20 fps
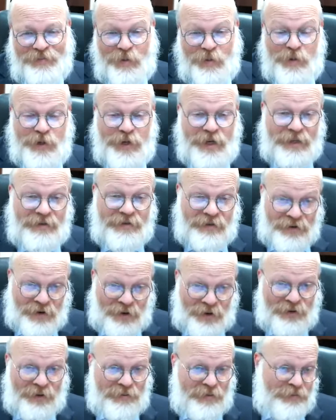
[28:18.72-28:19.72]
But when you get to
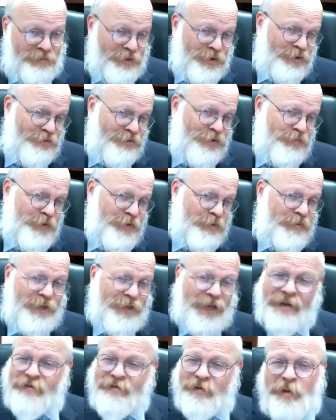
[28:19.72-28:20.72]
know them, they're beautiful
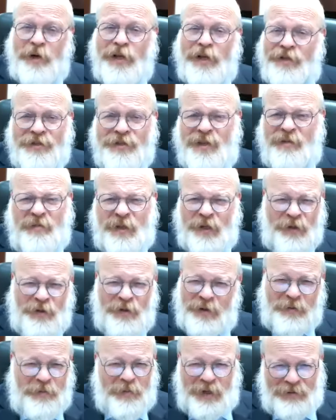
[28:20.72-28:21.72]
people. Everybody has something
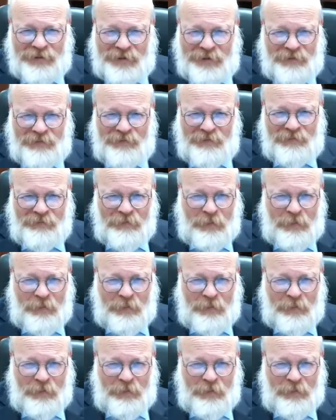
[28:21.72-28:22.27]
good about them.